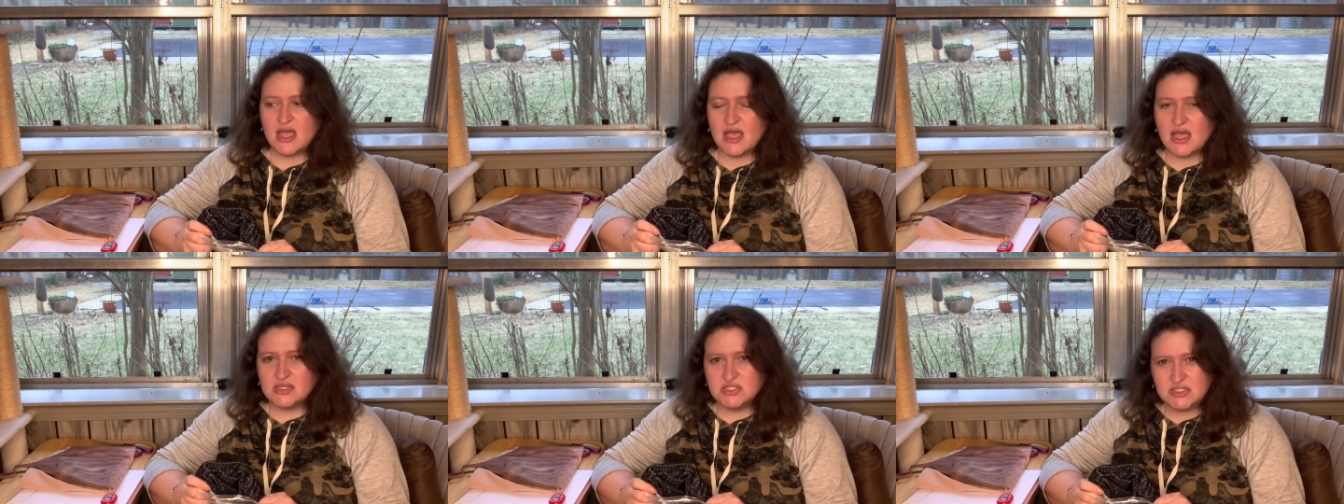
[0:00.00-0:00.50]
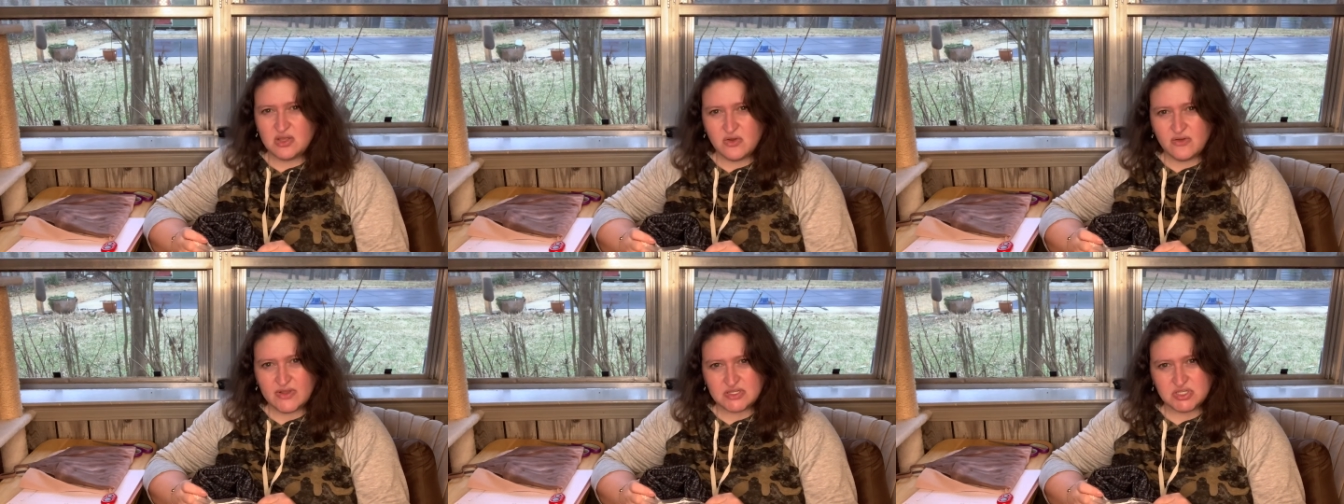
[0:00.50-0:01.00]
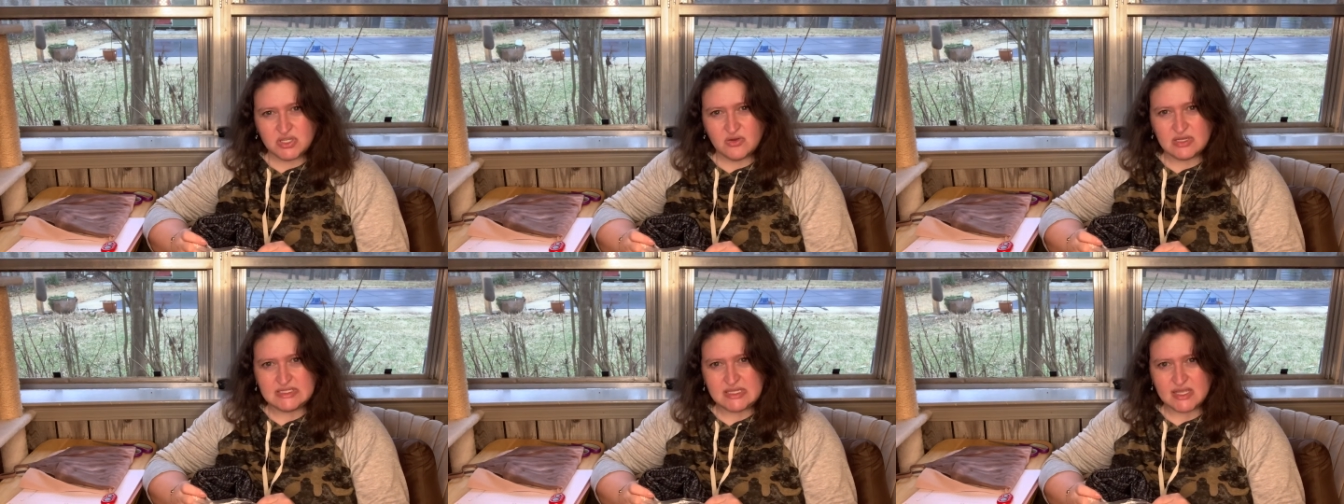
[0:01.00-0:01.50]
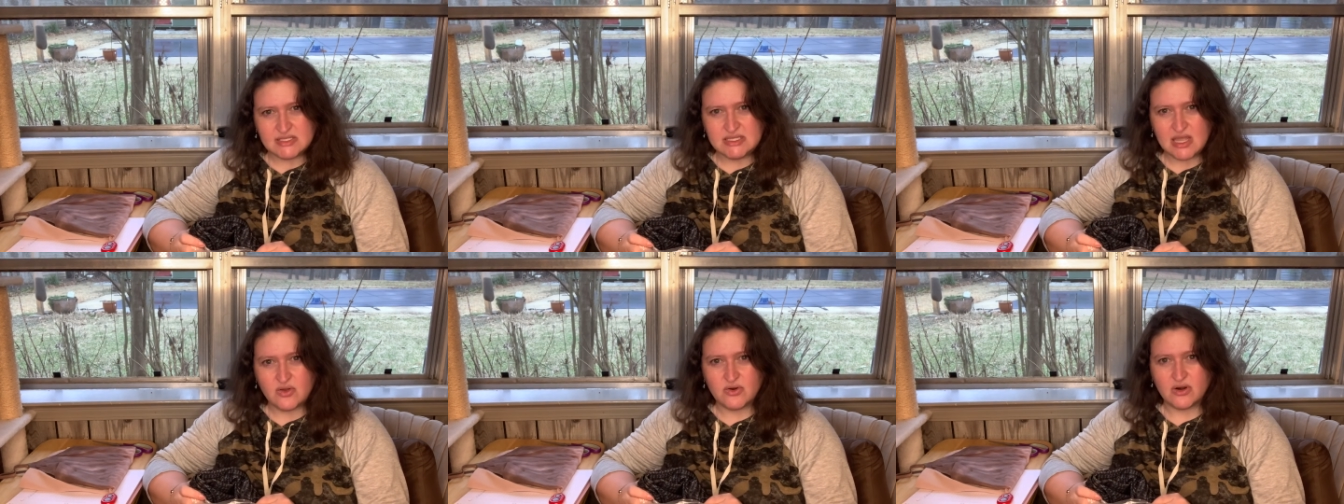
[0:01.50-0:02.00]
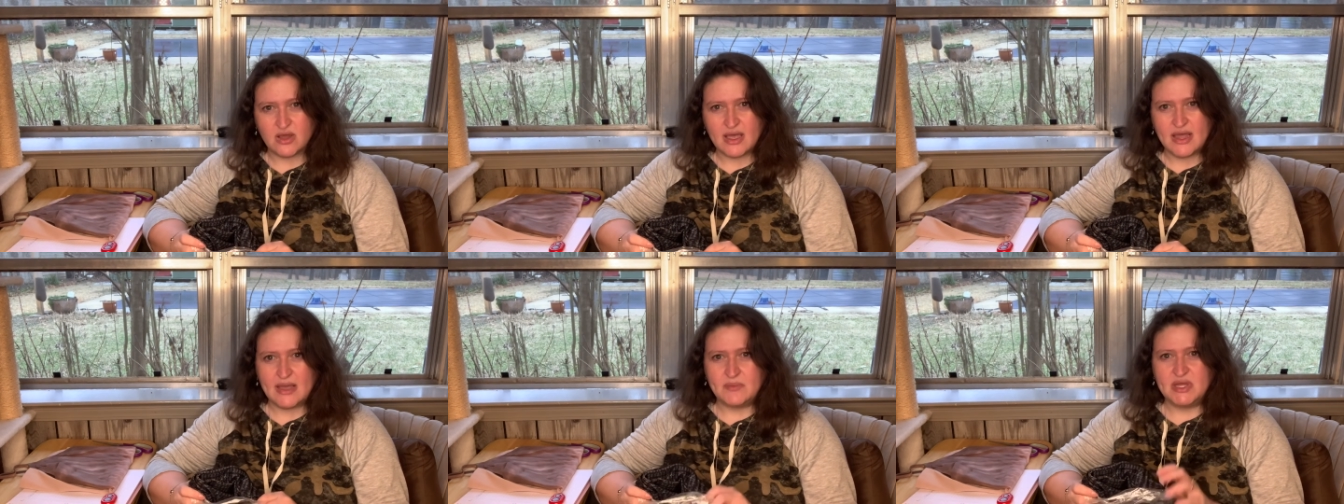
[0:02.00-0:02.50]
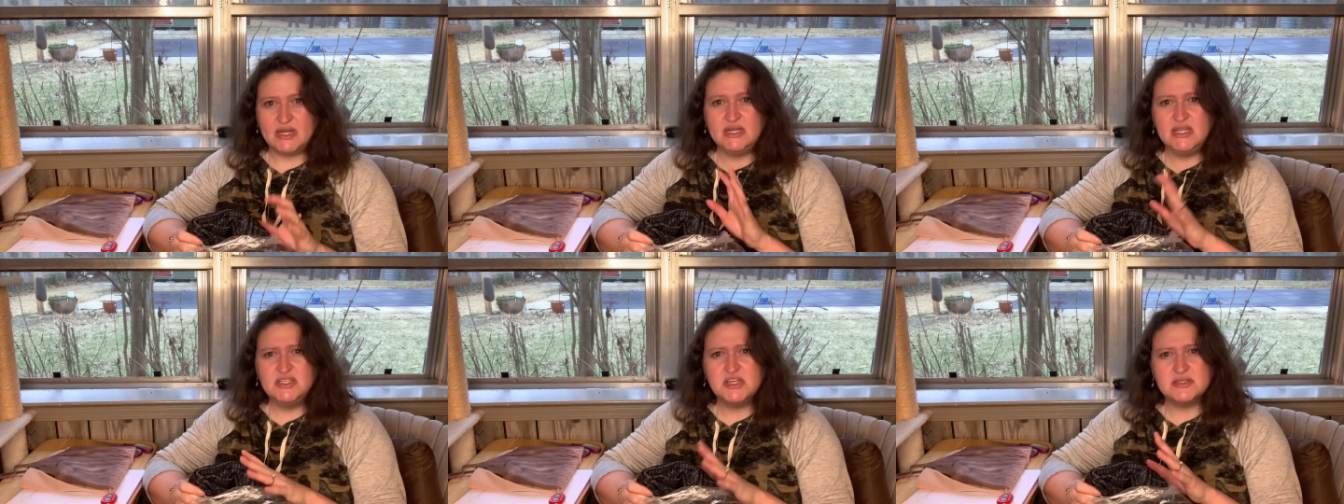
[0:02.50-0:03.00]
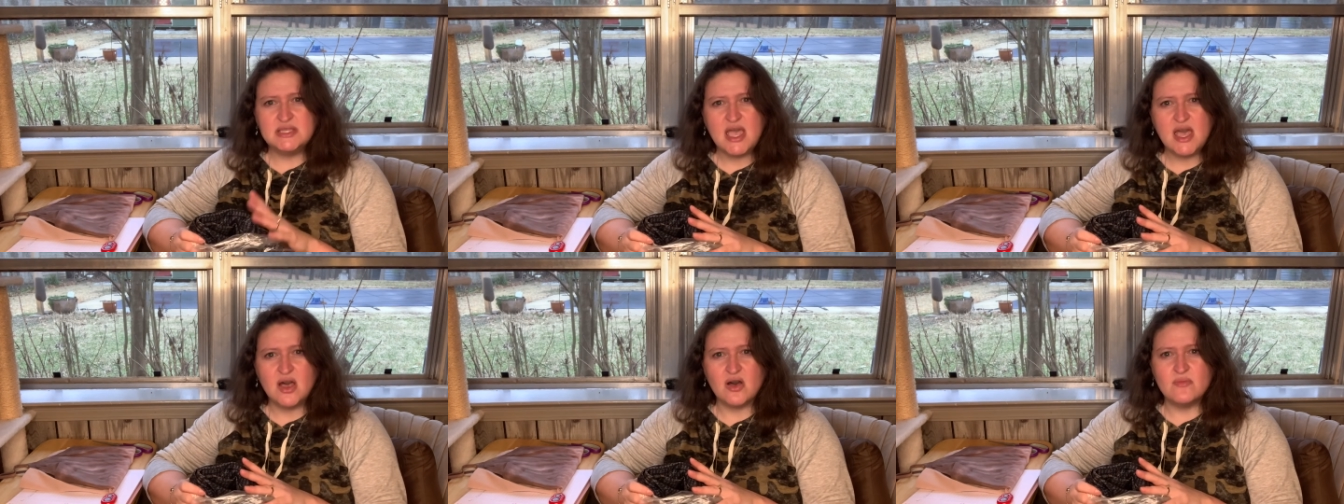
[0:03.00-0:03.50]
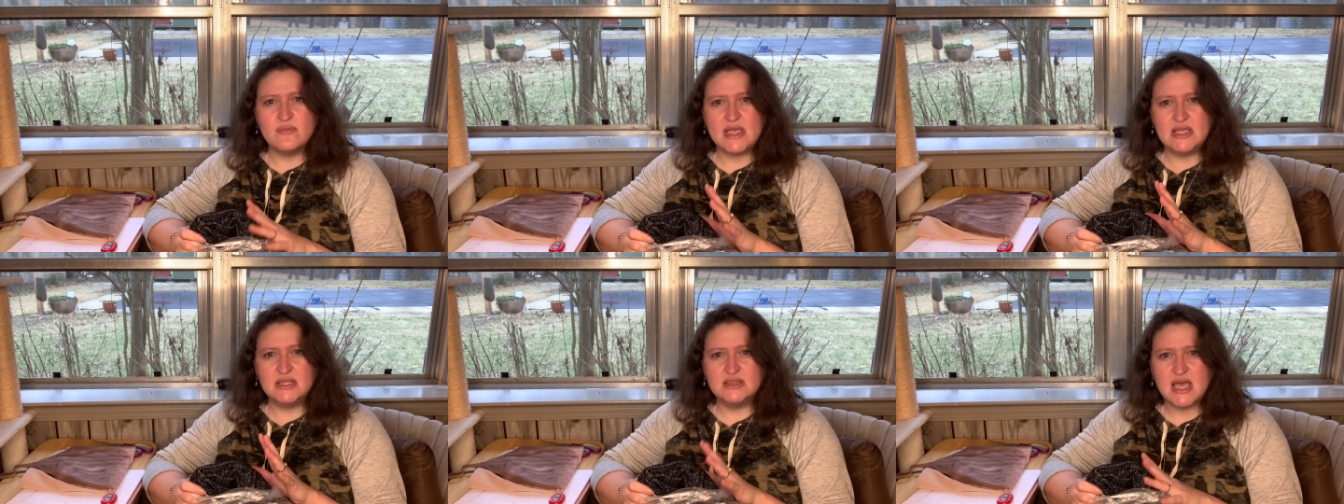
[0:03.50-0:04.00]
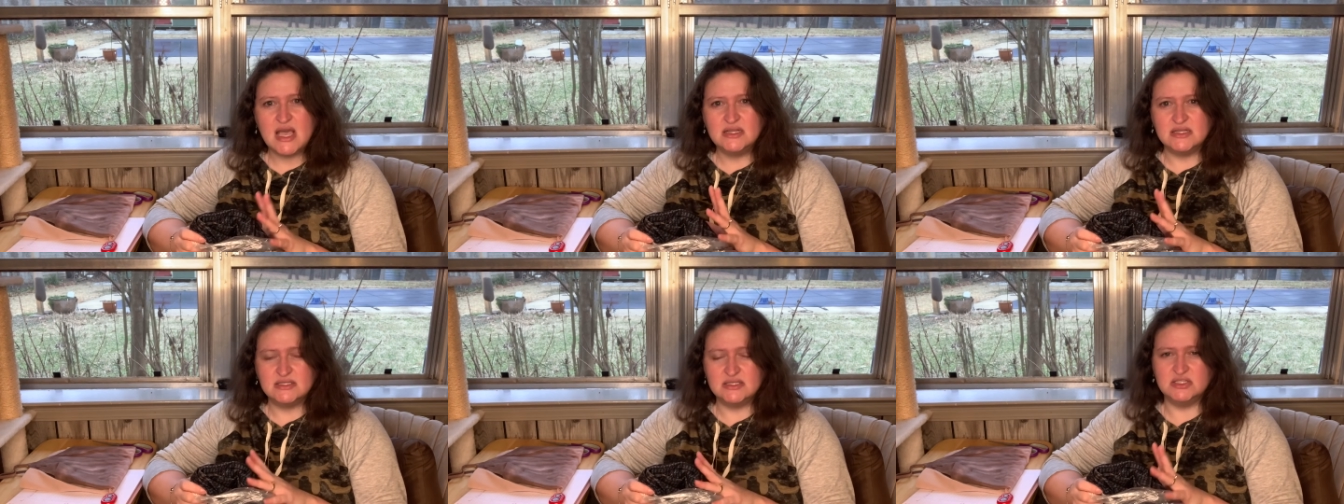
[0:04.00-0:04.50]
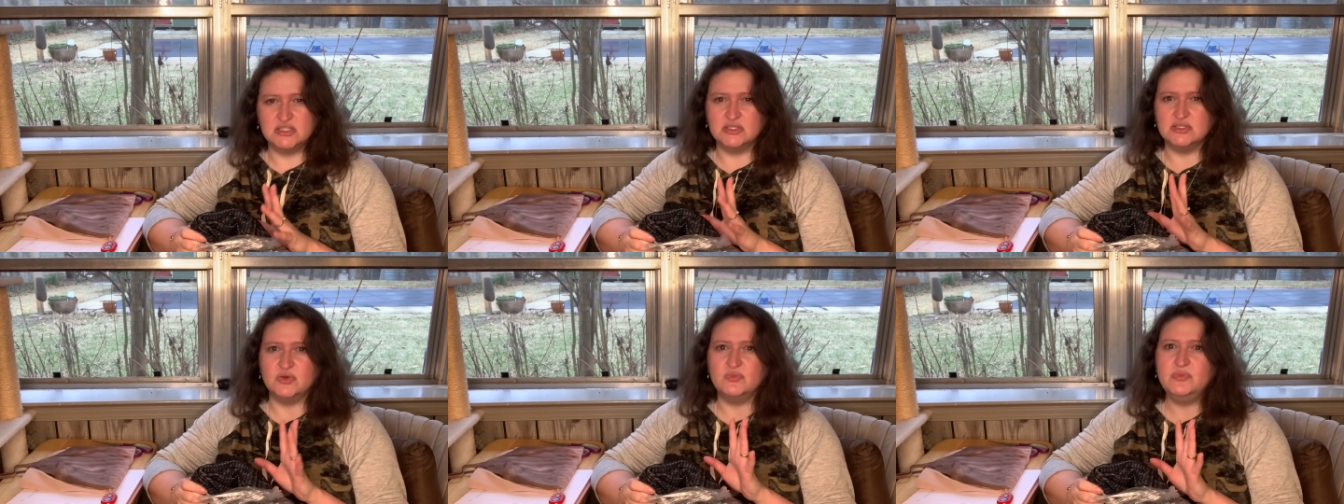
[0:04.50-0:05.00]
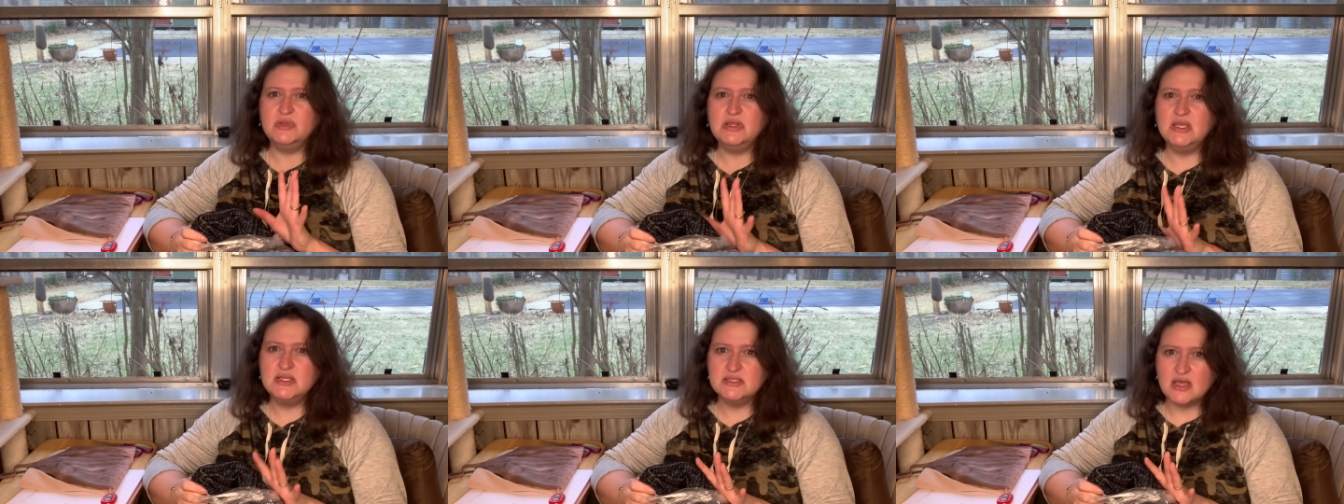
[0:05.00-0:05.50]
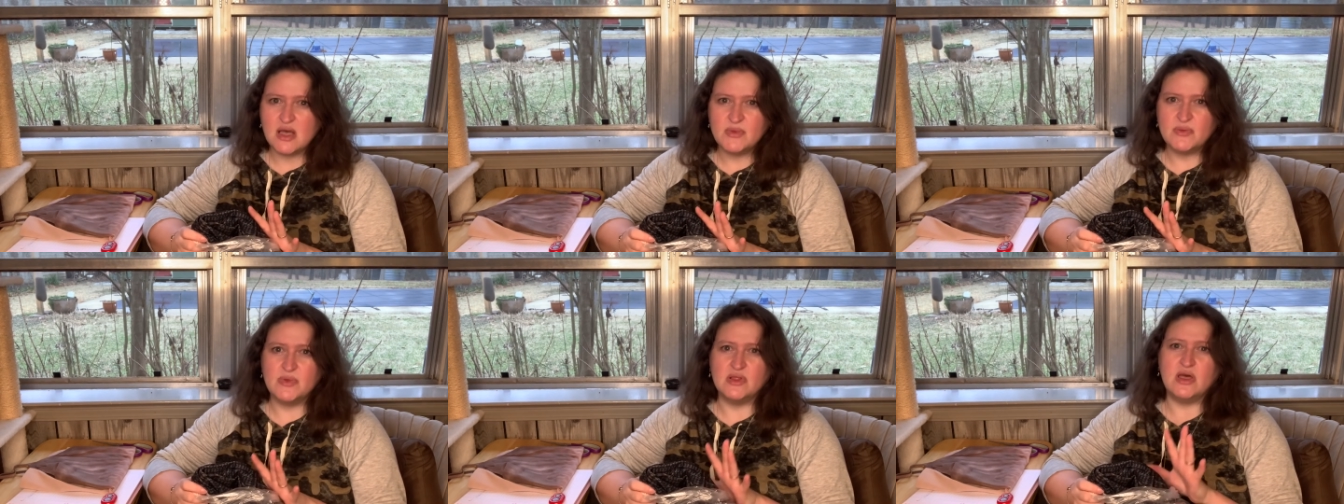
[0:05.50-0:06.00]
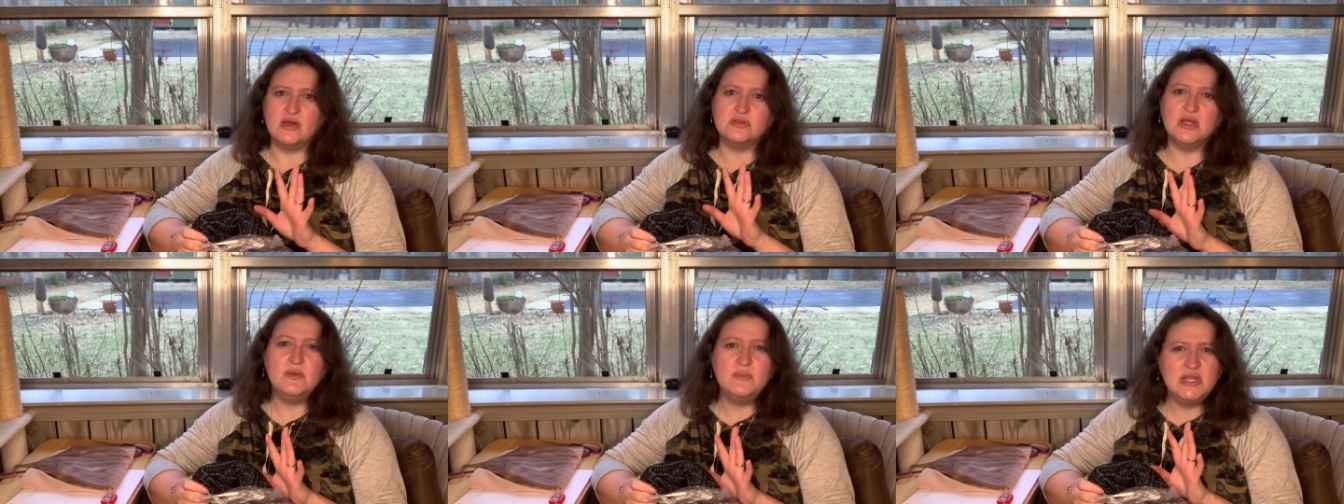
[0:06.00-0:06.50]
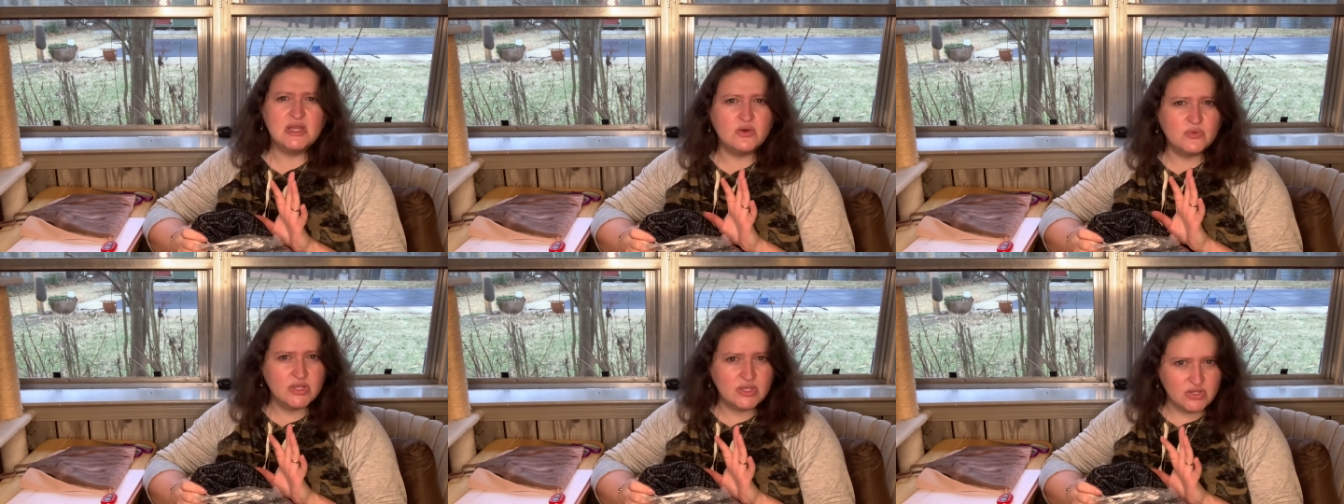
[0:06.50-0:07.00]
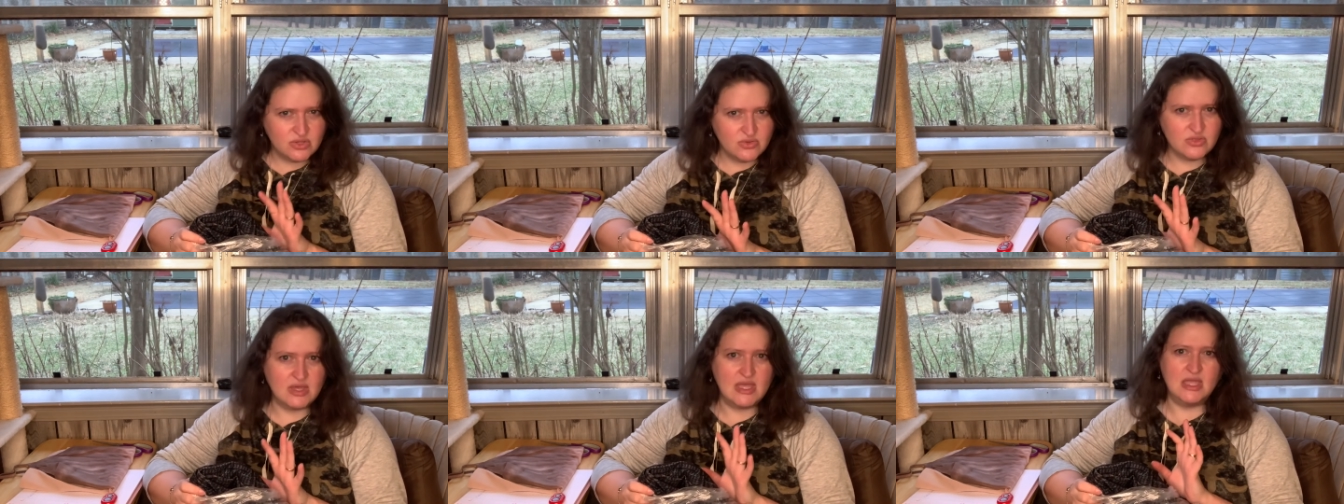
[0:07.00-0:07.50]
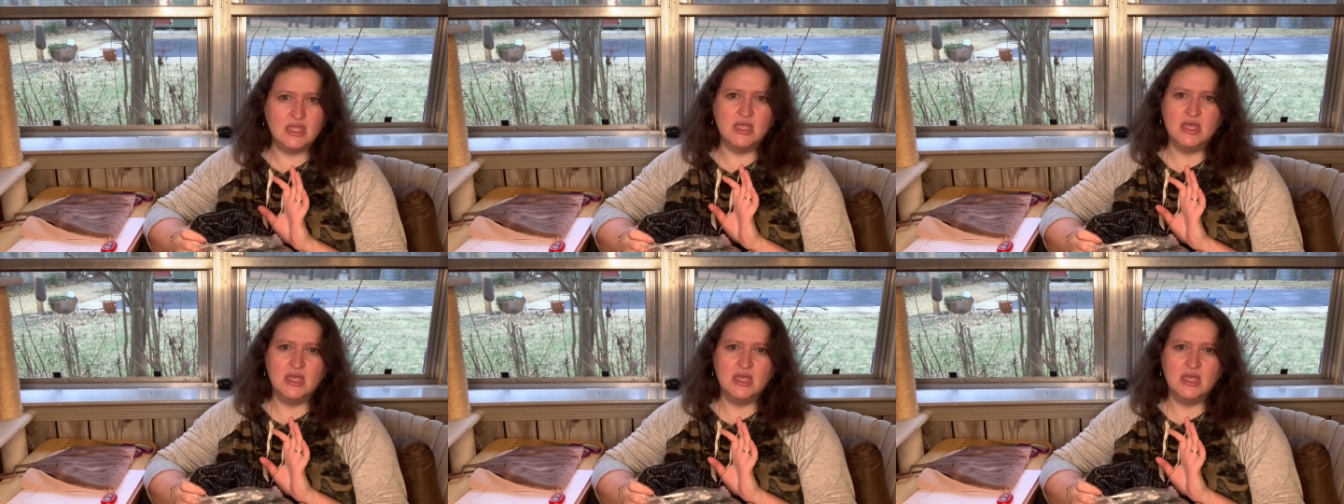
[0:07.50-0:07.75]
I just don't know if I should go a size down or not. I'm going to need y'all's help making that decision. So please comment below. Let me know what you think